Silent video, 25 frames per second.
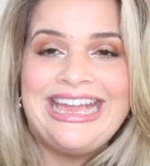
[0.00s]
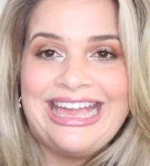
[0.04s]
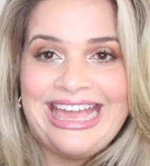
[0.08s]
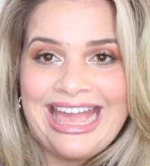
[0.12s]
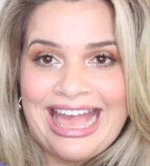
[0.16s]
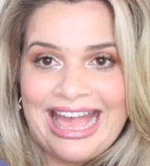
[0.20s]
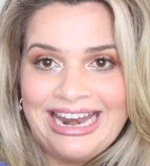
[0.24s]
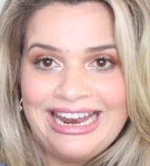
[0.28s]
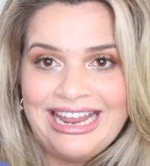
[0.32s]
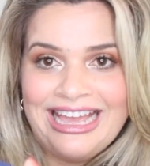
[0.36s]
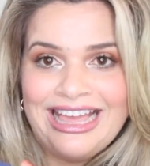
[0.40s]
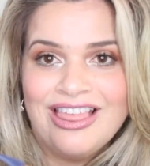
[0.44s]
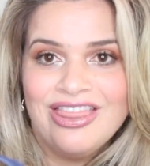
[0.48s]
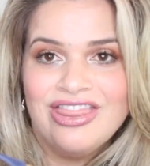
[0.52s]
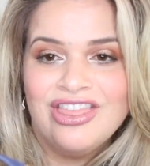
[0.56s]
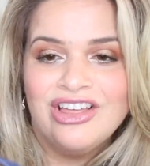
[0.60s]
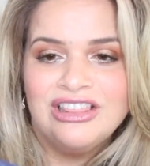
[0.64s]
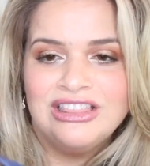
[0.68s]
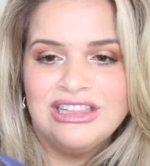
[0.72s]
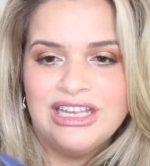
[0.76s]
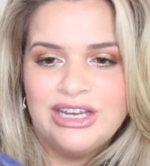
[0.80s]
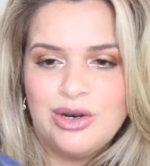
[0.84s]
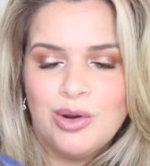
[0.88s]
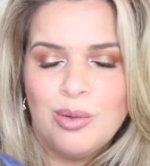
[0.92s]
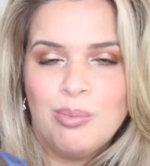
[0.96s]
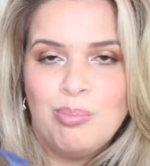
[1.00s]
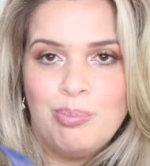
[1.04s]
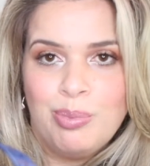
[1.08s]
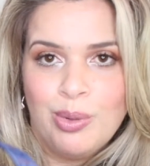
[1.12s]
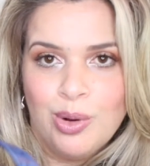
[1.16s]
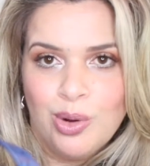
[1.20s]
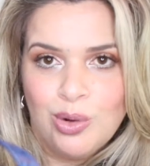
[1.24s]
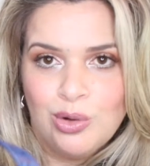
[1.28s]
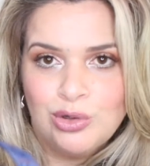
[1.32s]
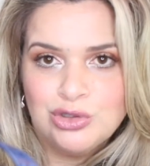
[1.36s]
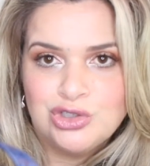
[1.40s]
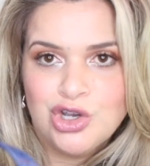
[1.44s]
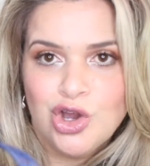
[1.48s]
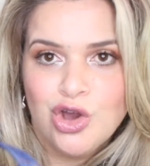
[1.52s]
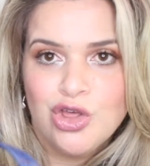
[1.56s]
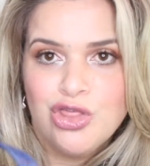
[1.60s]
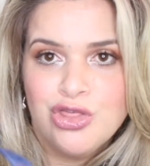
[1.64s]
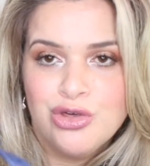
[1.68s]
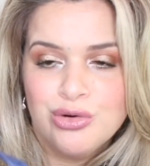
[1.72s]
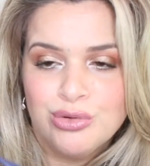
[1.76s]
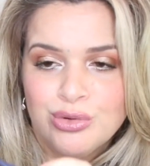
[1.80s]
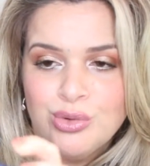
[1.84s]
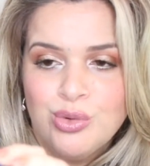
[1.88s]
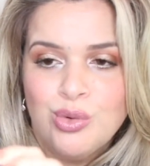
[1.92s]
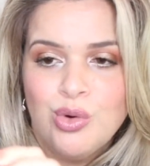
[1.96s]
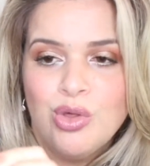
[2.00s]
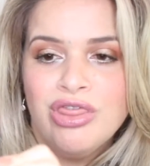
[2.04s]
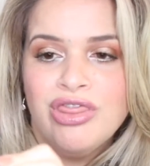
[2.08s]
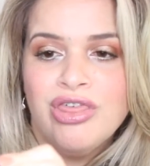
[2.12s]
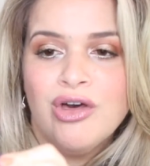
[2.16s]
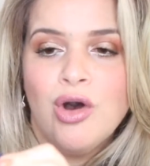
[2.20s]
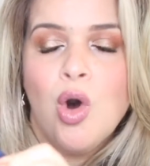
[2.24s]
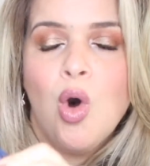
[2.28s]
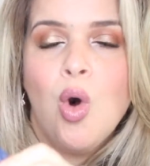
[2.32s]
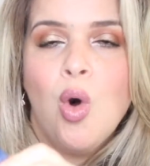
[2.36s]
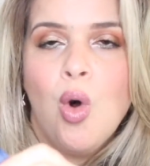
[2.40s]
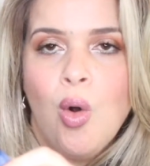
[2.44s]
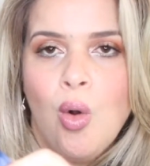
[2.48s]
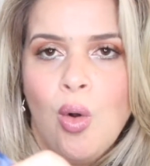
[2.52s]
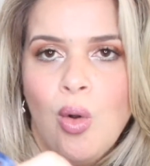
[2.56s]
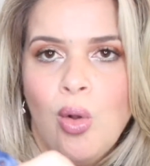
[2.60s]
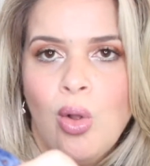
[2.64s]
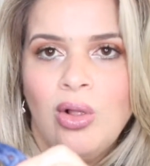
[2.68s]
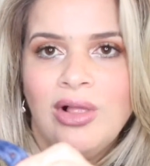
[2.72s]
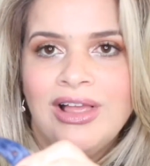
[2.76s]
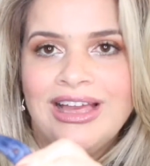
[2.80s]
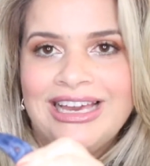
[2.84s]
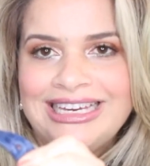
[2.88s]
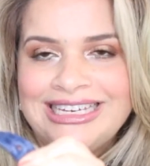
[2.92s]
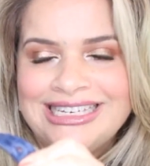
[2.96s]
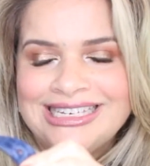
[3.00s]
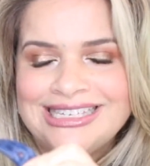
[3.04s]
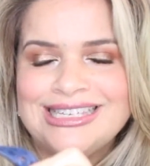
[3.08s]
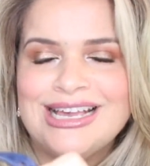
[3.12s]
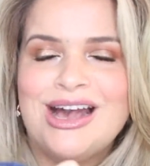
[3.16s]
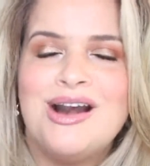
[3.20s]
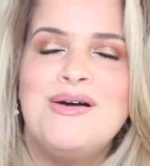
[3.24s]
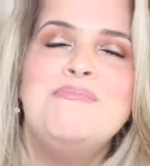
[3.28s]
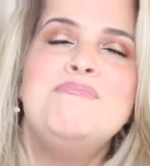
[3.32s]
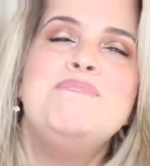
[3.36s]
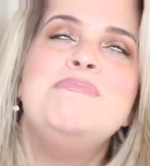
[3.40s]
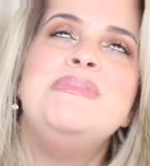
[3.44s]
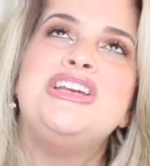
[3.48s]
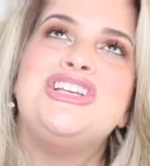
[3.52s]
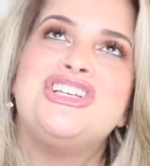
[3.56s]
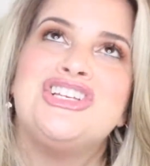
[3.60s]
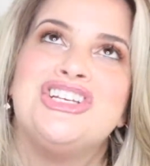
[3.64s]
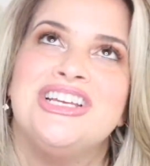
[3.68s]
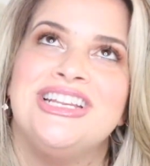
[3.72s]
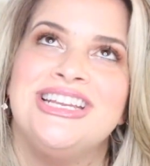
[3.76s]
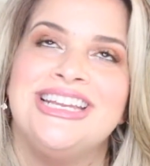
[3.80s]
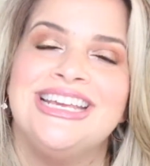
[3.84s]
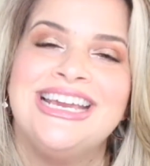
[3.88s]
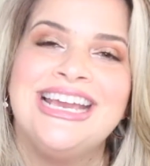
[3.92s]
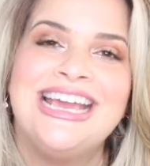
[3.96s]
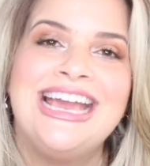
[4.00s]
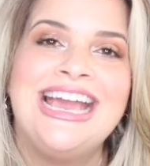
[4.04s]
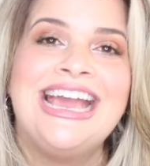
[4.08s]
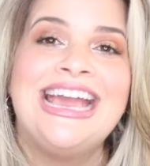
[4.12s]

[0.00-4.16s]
getting the little bolt through the hole is a mission.